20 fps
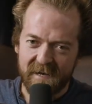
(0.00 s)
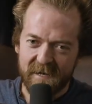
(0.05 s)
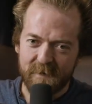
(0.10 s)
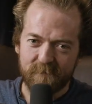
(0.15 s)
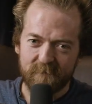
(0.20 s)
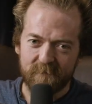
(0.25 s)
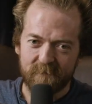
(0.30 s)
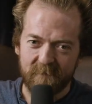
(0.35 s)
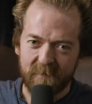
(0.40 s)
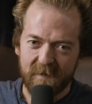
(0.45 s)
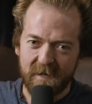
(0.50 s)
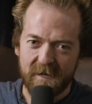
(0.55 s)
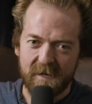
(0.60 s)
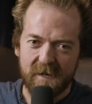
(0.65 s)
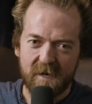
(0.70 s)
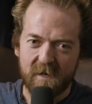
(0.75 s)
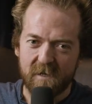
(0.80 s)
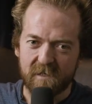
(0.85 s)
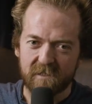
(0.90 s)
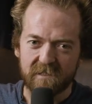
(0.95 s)
Um,
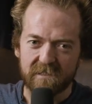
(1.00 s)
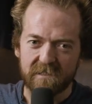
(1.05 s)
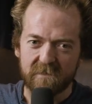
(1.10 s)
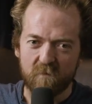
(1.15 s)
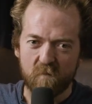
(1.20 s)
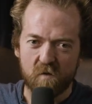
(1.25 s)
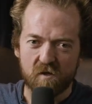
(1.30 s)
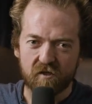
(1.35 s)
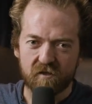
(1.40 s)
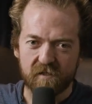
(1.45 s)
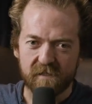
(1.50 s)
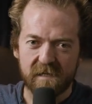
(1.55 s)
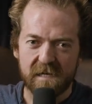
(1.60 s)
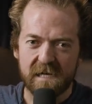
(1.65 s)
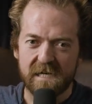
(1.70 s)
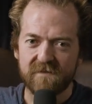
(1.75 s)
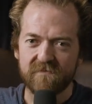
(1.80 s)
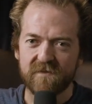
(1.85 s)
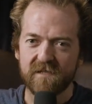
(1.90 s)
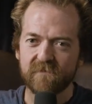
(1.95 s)
I know. I just watched the
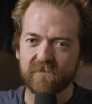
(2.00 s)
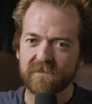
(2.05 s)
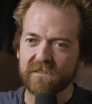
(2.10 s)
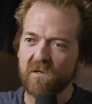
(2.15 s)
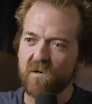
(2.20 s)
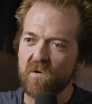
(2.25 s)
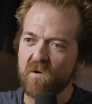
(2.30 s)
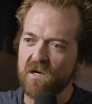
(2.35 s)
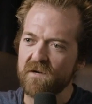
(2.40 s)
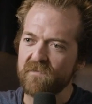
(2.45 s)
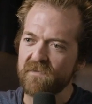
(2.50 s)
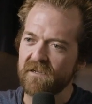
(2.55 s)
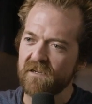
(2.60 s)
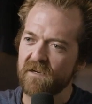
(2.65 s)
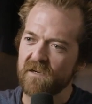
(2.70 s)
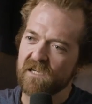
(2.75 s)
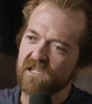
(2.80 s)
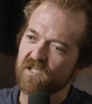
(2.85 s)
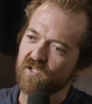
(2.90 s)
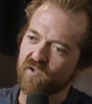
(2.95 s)
game over time
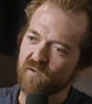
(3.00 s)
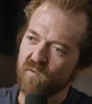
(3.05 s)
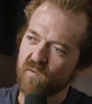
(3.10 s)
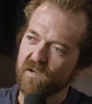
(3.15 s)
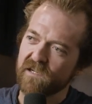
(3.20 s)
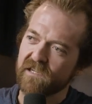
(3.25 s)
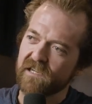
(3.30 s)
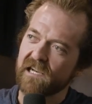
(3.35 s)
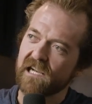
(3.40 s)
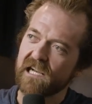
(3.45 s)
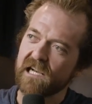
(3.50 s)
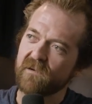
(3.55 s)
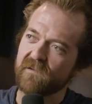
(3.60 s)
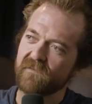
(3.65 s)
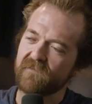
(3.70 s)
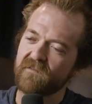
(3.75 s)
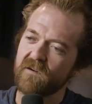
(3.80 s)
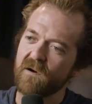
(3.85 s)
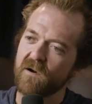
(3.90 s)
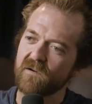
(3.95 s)
and I enjoyed
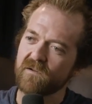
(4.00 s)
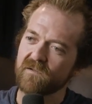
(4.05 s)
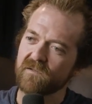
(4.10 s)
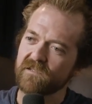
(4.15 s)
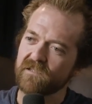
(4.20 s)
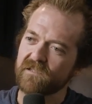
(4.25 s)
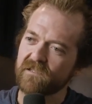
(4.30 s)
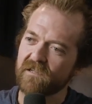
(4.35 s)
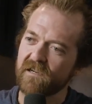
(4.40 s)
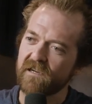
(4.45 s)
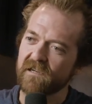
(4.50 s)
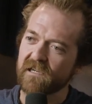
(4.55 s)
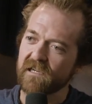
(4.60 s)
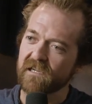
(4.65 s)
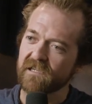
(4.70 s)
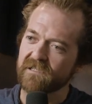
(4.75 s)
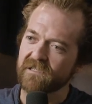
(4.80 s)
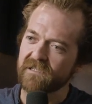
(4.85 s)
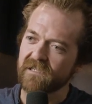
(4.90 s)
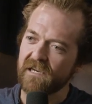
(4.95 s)
how it flows, I
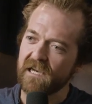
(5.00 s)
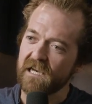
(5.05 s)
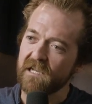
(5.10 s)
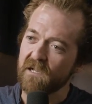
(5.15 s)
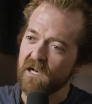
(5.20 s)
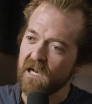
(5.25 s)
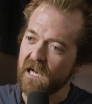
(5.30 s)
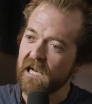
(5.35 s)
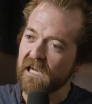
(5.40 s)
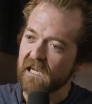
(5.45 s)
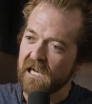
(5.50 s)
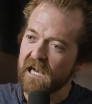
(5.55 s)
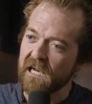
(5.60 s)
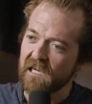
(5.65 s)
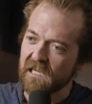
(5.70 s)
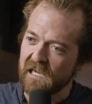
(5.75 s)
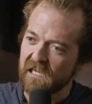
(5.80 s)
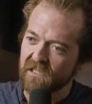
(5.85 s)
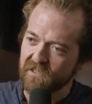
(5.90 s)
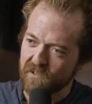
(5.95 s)
guess. And at,
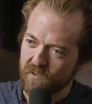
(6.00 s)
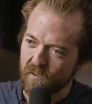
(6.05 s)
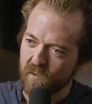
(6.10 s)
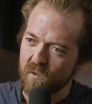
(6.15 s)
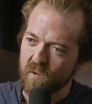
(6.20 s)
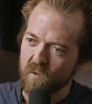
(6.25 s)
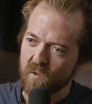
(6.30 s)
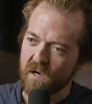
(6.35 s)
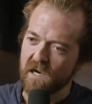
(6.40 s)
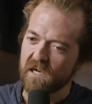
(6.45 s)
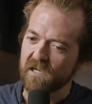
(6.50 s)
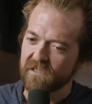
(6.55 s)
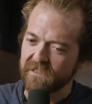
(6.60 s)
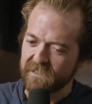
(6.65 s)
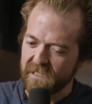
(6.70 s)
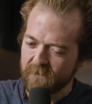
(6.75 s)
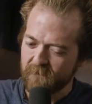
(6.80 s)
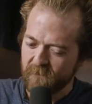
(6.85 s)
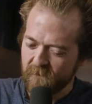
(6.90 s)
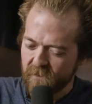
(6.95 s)
at, at school, I
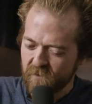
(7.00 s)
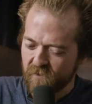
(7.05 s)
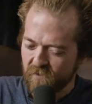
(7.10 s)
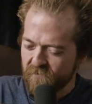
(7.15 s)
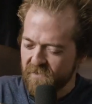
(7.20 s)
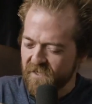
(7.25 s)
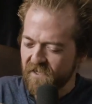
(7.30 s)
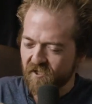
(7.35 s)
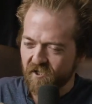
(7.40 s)
used to have a little